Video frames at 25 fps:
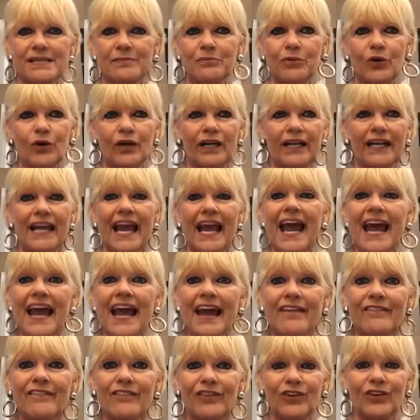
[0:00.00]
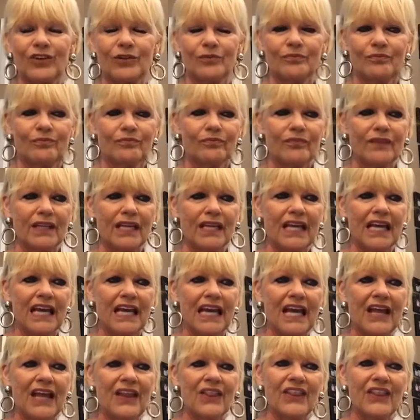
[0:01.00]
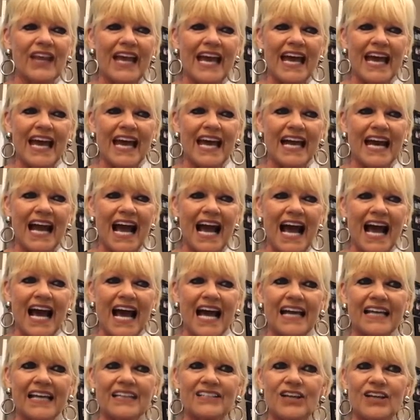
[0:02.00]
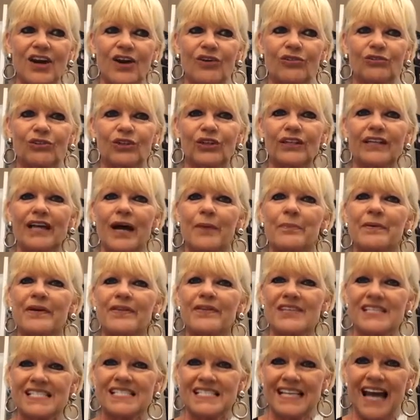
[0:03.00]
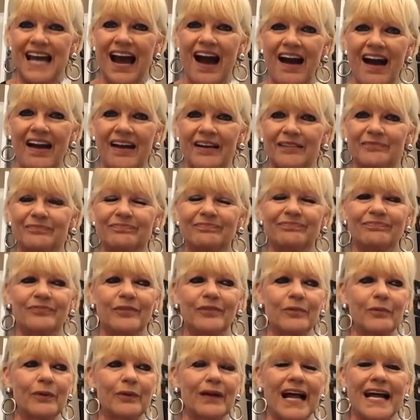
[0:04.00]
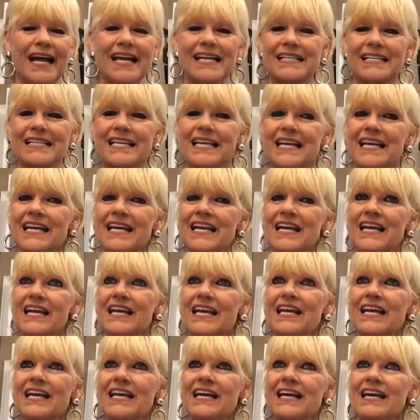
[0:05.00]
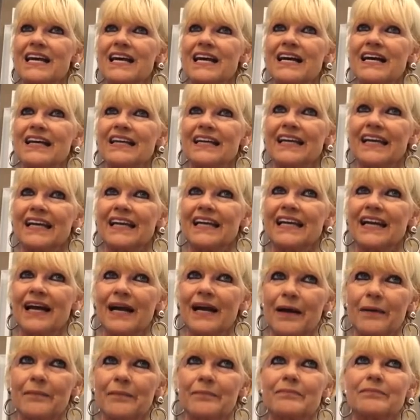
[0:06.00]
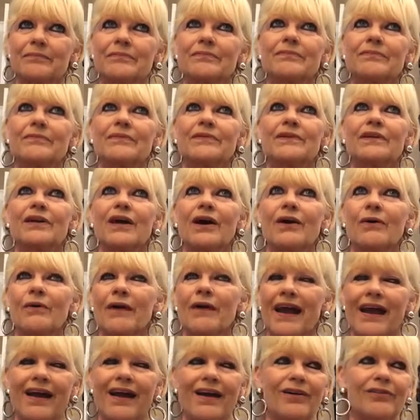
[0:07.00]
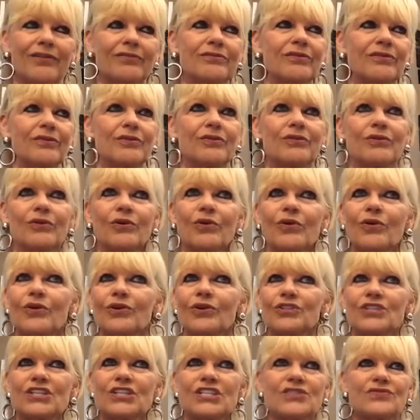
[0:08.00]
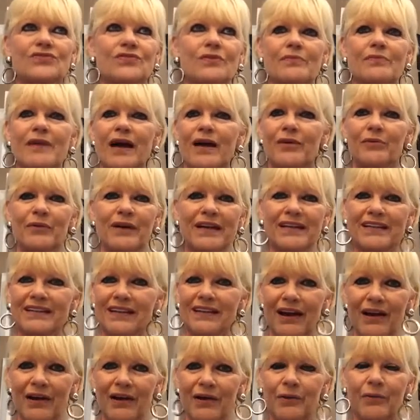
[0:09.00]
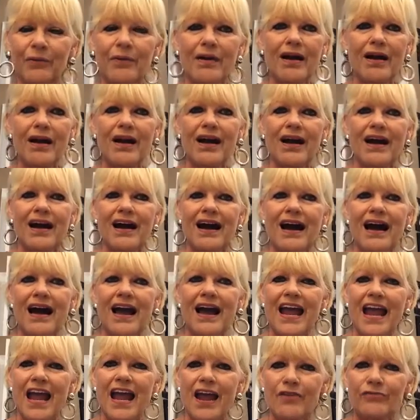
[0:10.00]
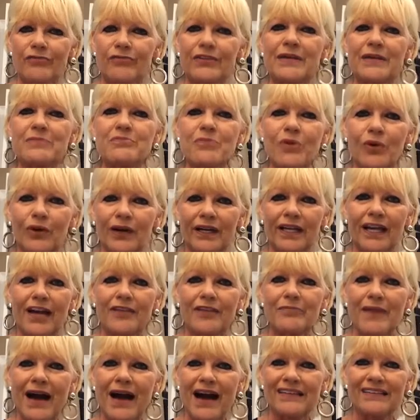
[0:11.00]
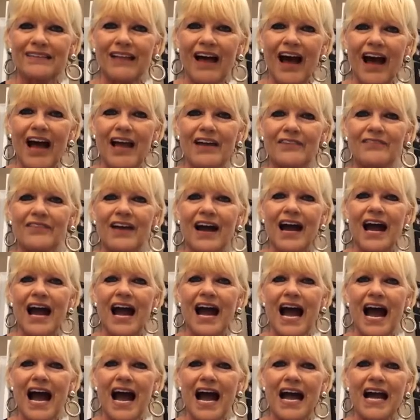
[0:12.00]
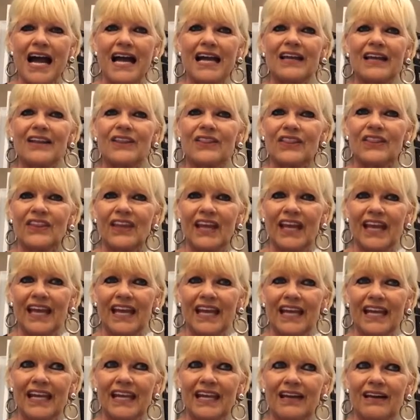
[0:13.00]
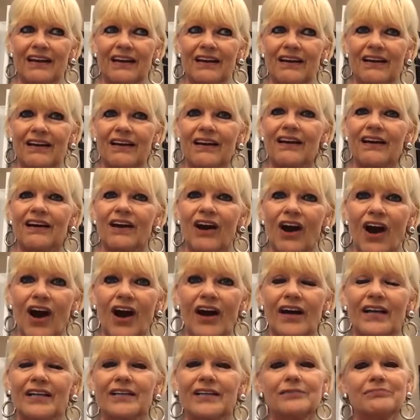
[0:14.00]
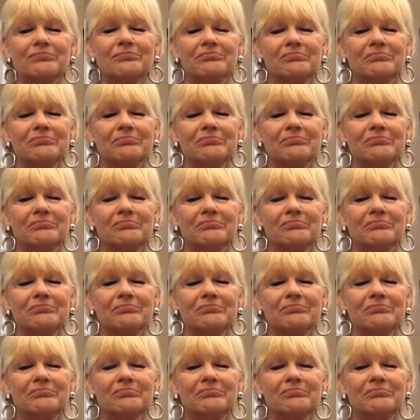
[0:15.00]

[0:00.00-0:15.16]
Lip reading: morning, ever, that I don't look up in the sky when I get up, go out, or just from my window. Every morning of my life, I thank God.